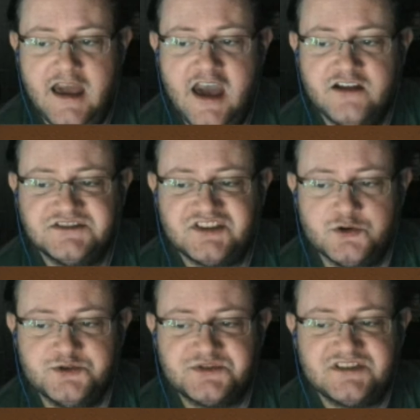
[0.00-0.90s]
And so
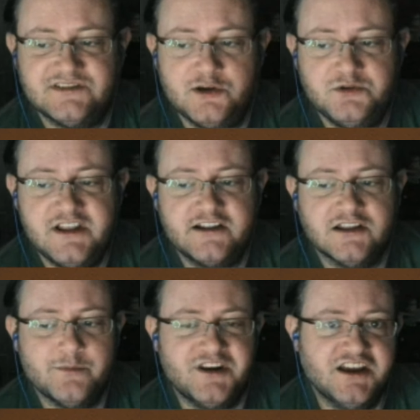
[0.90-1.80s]
you slowly
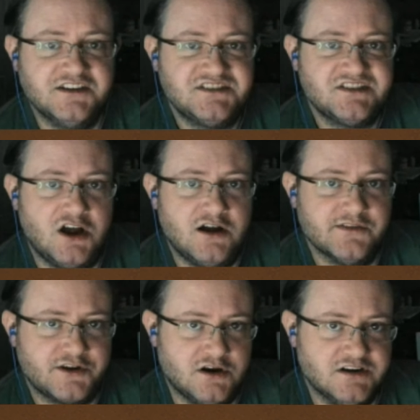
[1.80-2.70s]
eliminate
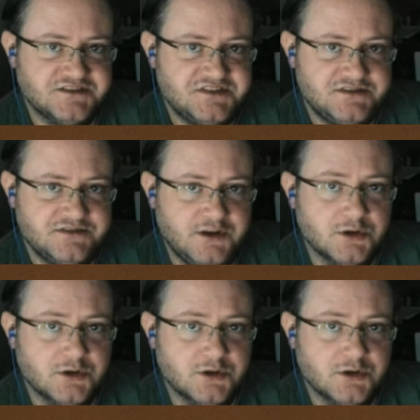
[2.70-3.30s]
all the cards.